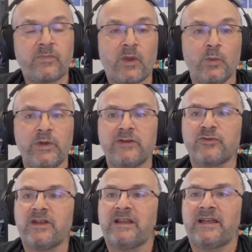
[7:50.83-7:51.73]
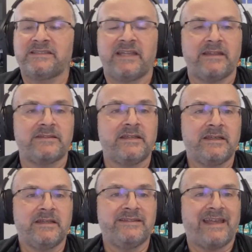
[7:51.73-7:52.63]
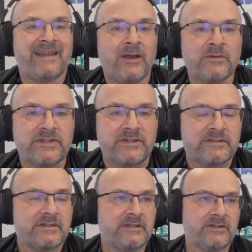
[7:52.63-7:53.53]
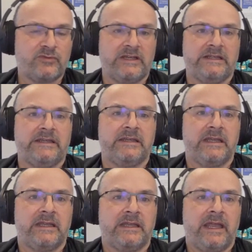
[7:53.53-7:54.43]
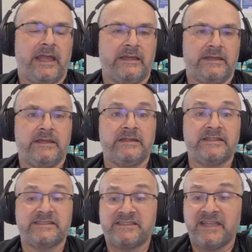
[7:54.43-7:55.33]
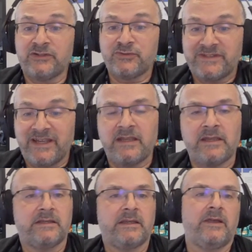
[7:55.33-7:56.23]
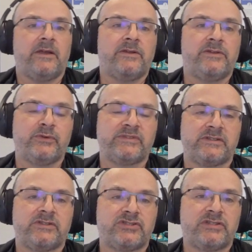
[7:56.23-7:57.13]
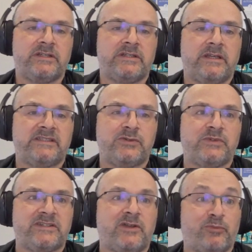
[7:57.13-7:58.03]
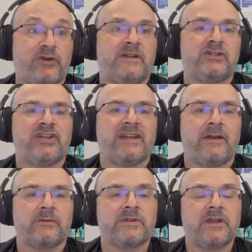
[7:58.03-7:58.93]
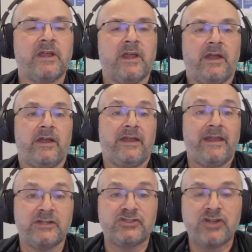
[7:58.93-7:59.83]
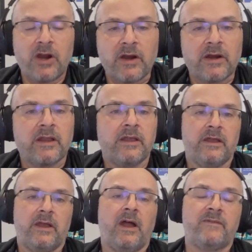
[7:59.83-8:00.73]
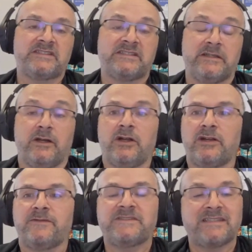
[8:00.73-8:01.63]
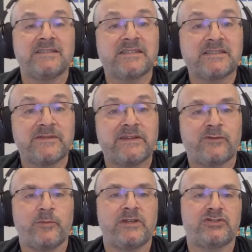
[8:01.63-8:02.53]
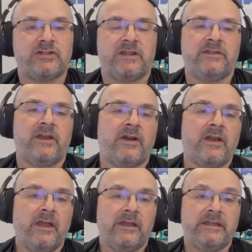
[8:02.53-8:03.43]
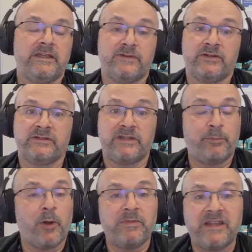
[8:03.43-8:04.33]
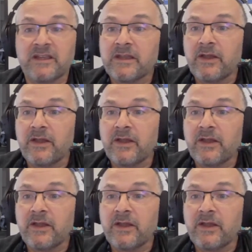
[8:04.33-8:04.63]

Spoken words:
we realize that the accountant really, in his day-to-day usage, is using a privileged account. HR, obviously a lot of sensitive information in there. Even the public